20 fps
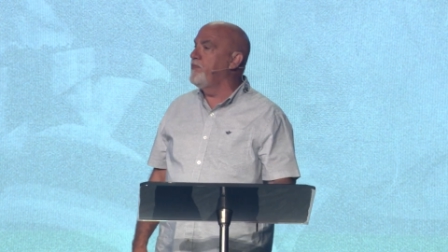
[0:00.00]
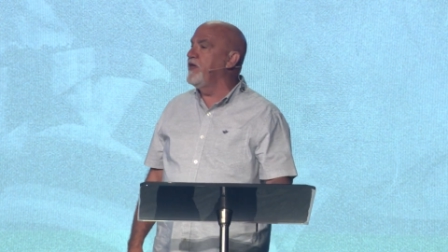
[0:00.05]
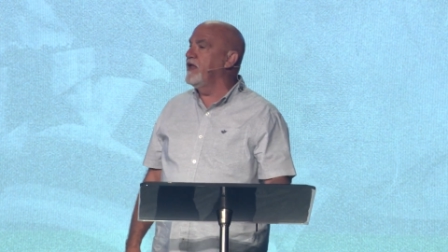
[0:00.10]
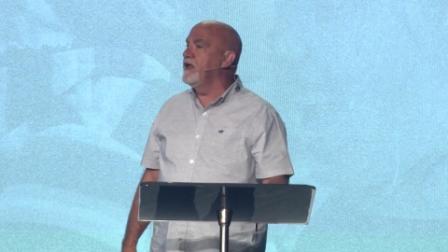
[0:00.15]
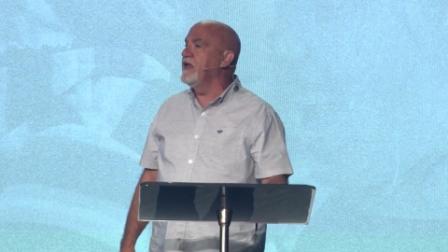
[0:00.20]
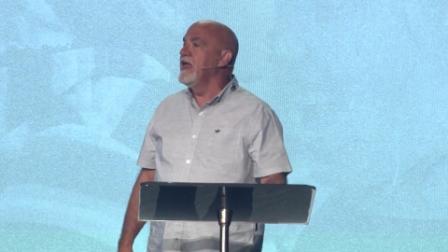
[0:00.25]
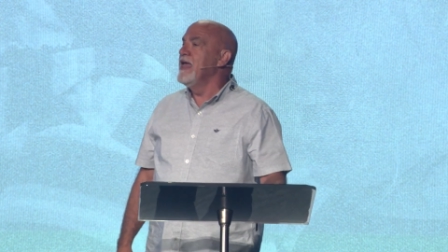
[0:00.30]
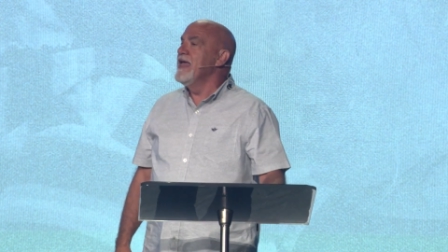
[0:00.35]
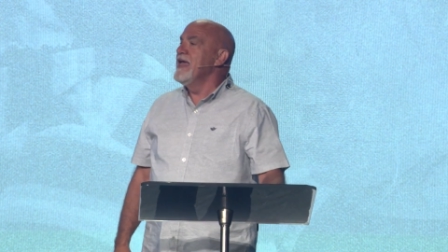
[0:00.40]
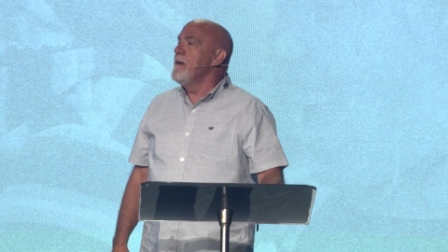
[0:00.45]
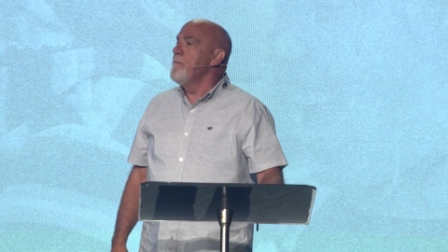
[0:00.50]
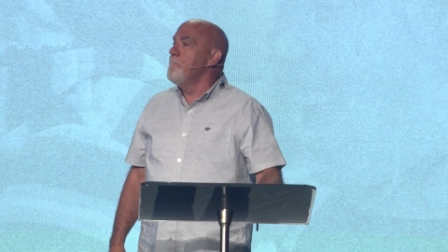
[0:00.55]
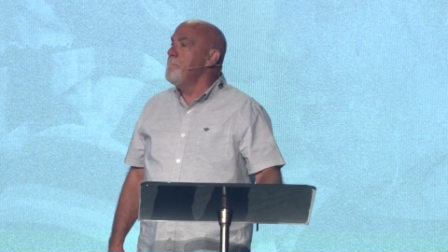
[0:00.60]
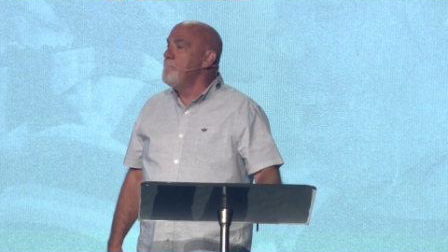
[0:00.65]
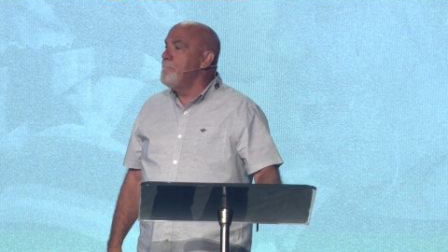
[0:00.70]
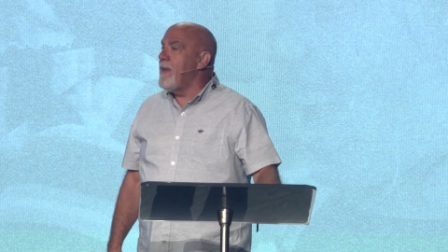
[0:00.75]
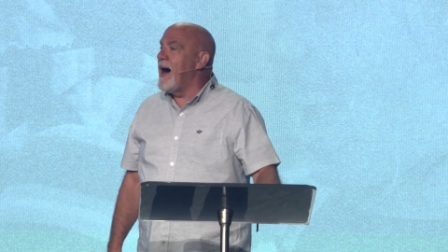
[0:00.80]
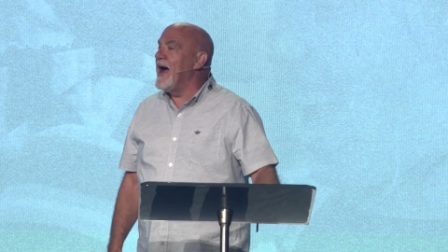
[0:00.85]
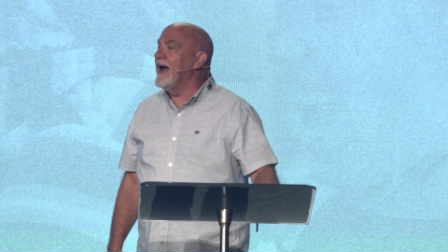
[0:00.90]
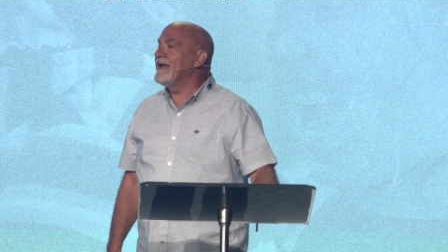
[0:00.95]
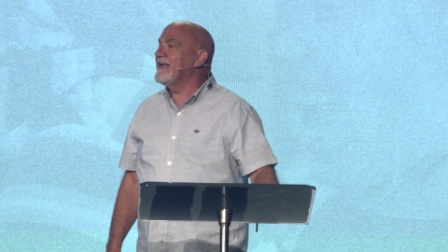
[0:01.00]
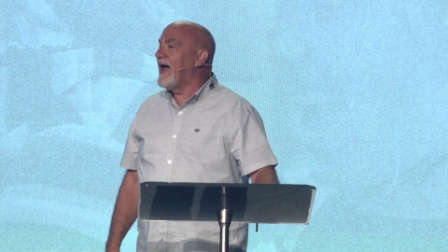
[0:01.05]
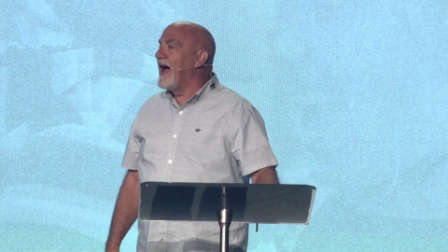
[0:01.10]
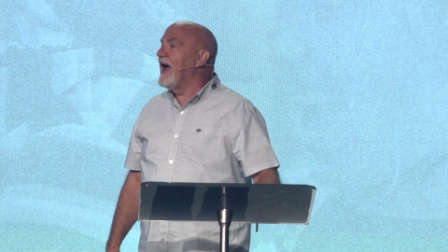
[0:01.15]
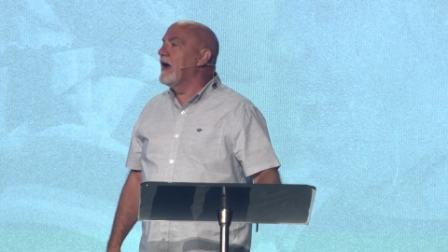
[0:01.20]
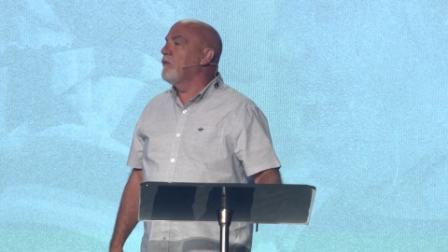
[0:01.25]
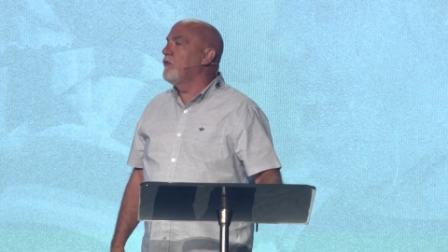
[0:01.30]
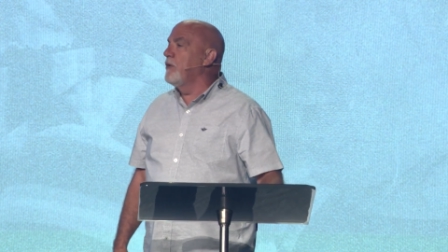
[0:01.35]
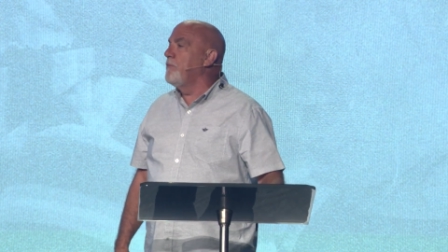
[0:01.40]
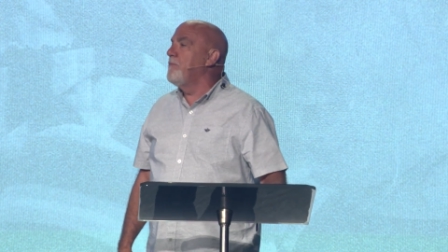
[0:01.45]
then might
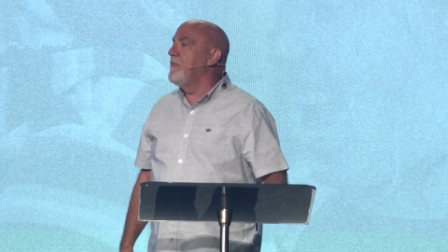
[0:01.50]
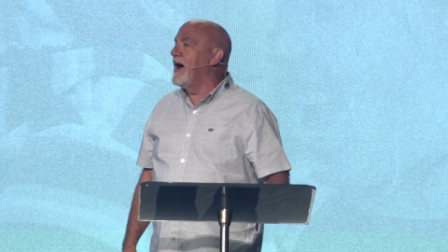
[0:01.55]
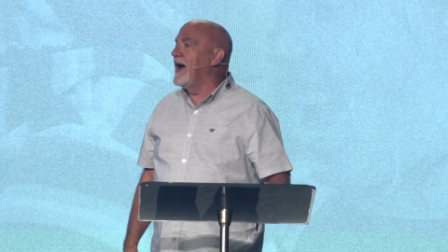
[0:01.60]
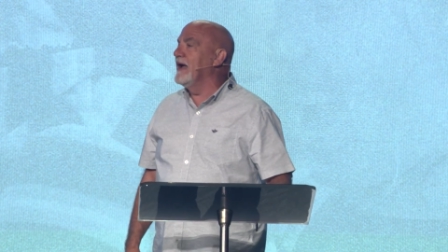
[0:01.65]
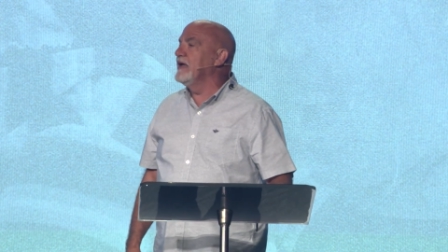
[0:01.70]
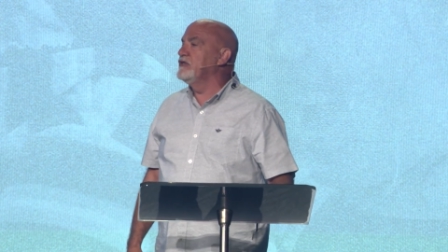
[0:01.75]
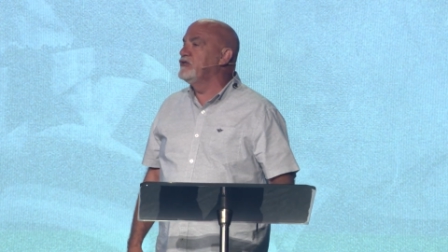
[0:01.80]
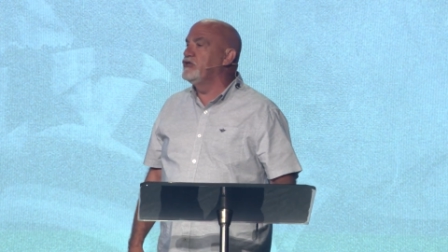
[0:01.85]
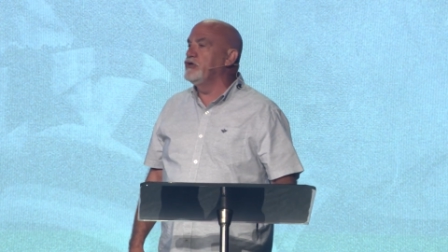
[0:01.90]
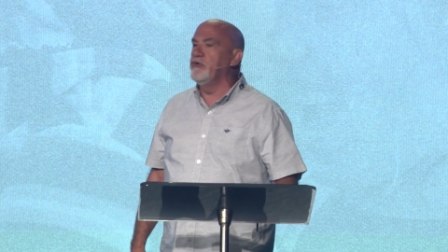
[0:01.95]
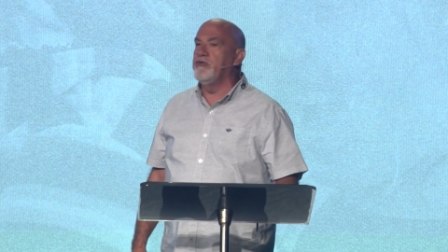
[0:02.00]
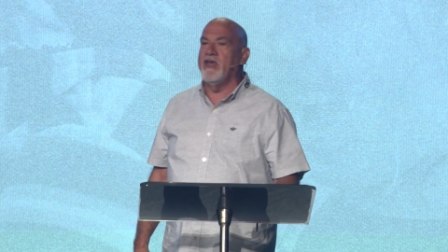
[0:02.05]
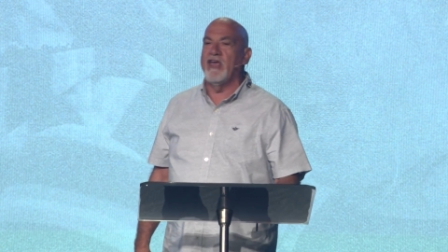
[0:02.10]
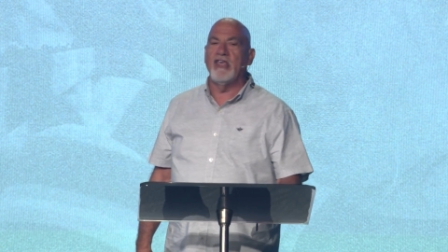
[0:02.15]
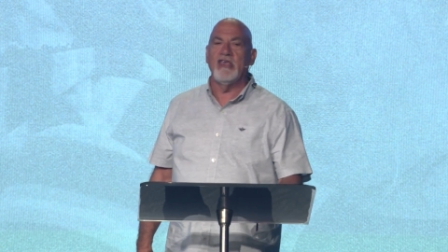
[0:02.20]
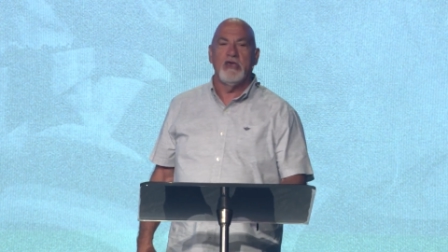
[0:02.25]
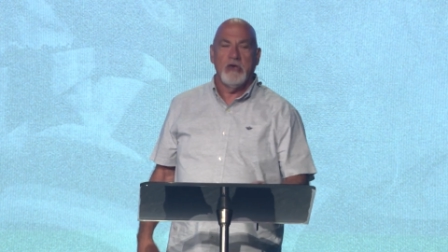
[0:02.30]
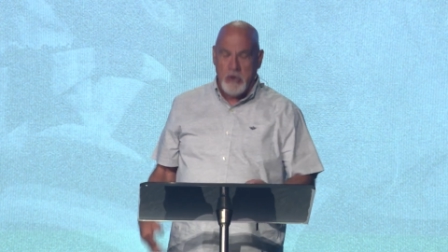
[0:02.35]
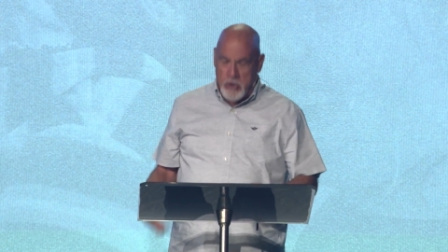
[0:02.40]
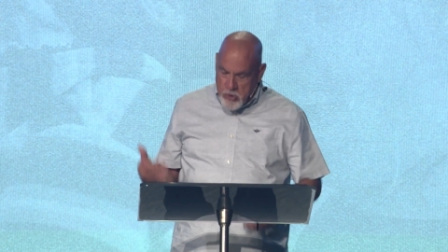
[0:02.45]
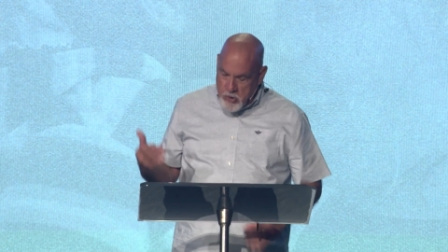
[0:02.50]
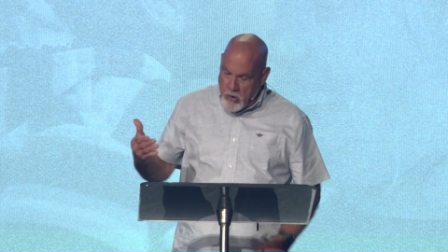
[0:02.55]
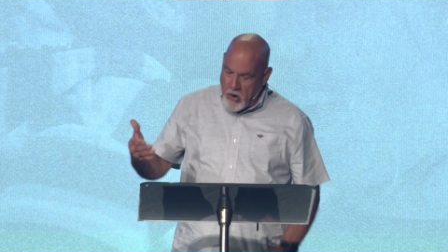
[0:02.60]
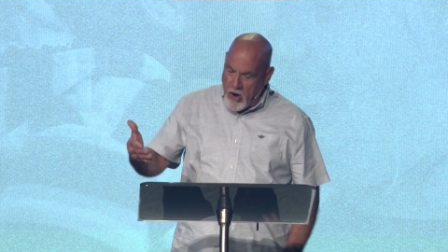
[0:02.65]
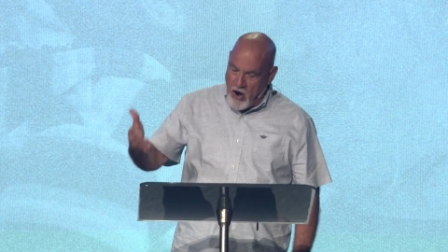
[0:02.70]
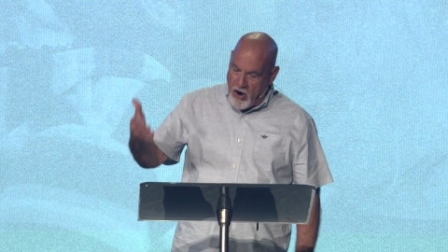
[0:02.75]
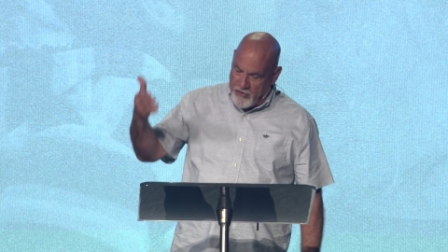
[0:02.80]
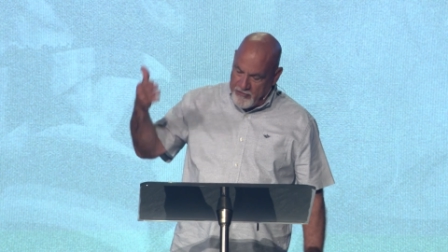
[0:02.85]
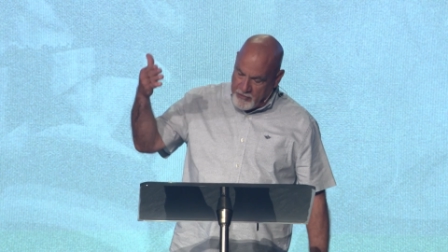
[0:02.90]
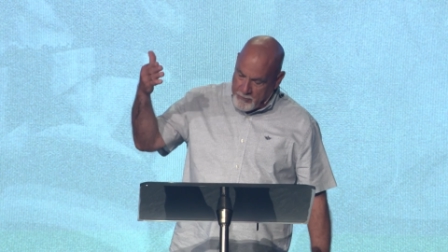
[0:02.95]
I remind you that you
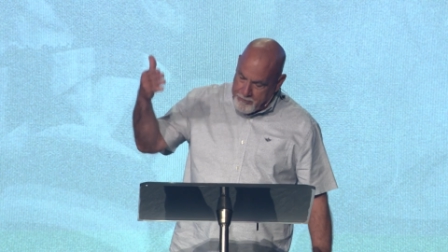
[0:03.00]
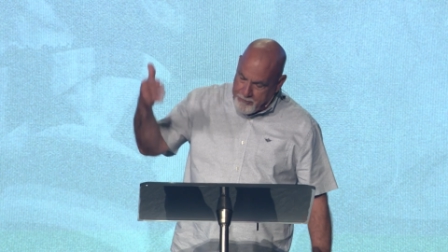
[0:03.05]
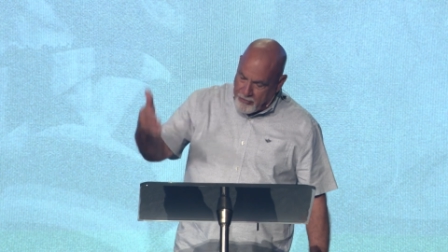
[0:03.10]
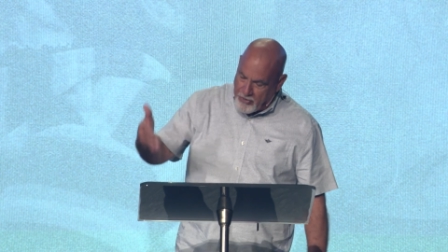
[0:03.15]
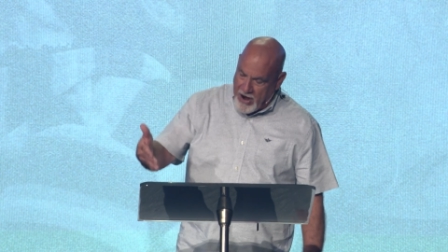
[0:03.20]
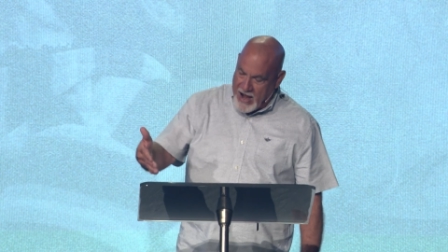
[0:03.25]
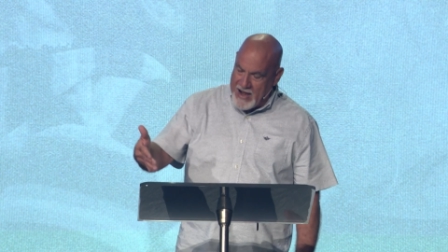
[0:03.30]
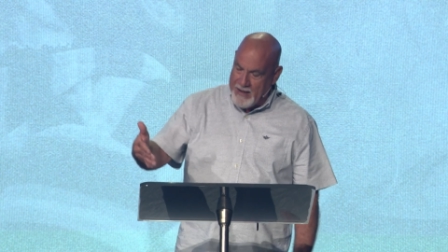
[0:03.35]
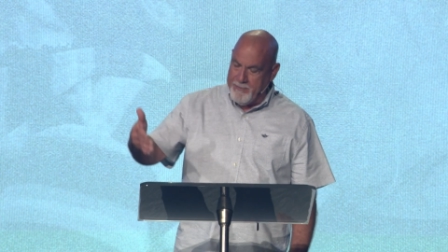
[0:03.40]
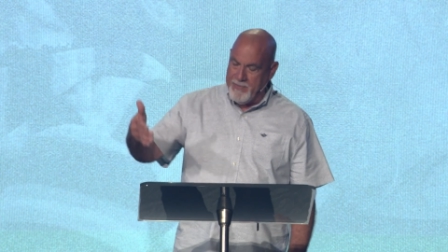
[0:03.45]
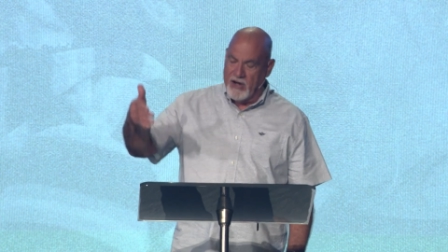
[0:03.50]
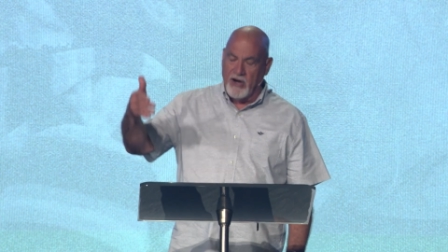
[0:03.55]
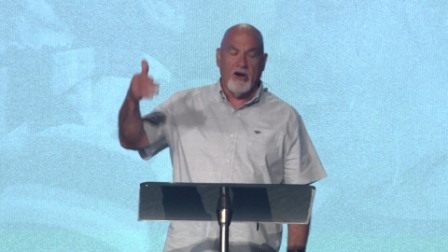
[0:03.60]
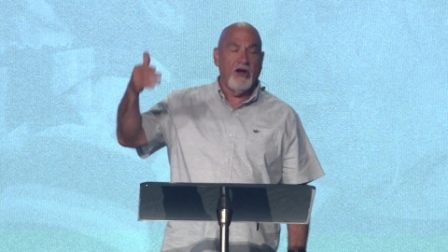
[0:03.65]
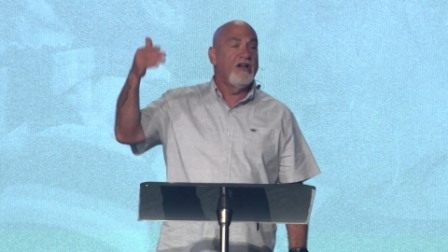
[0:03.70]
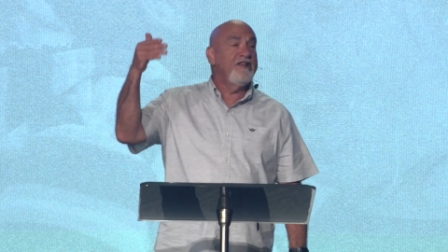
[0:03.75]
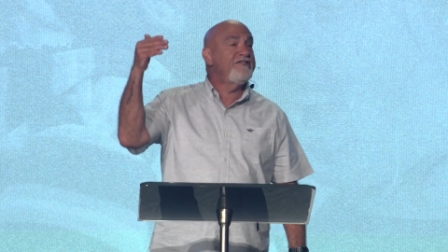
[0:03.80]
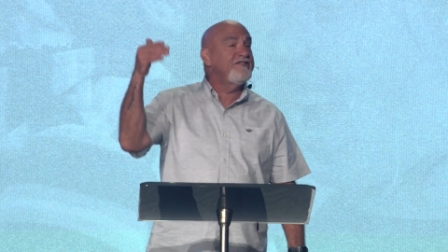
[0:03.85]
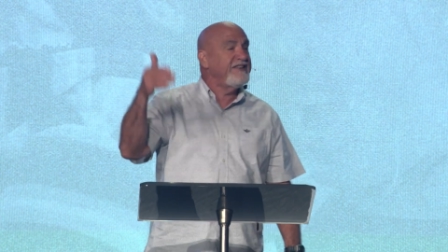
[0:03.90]
are the primary